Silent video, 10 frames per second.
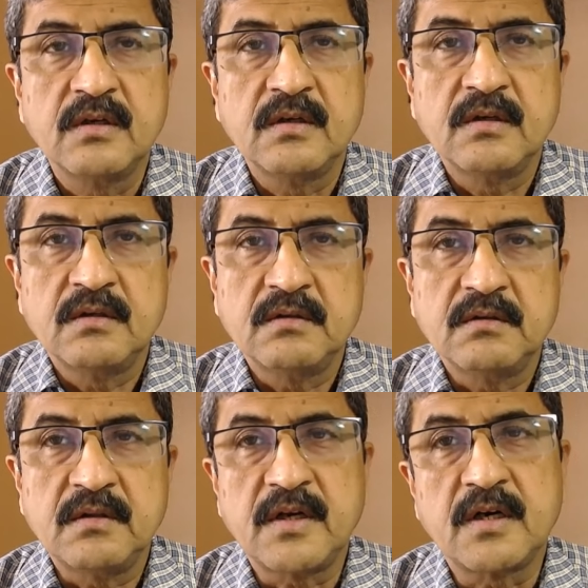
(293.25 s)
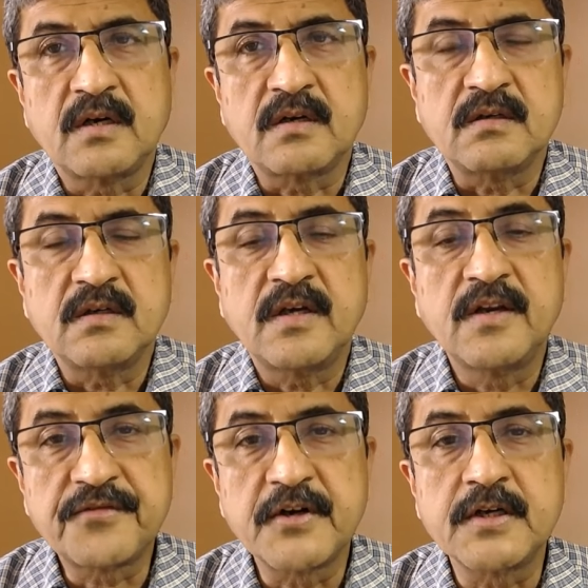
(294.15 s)
There are
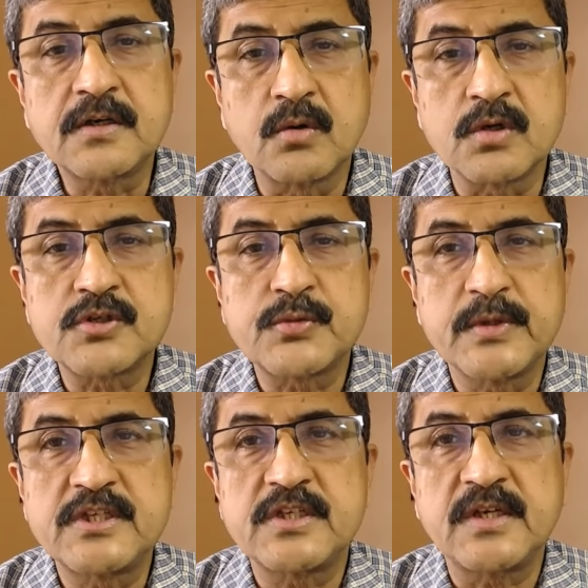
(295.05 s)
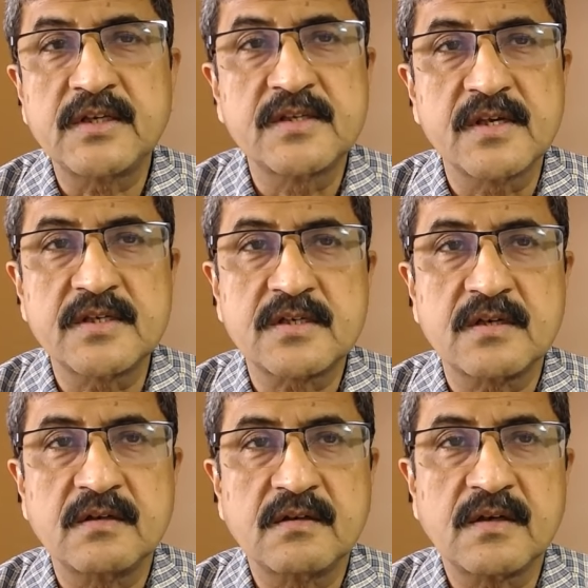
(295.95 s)
different codes which exist,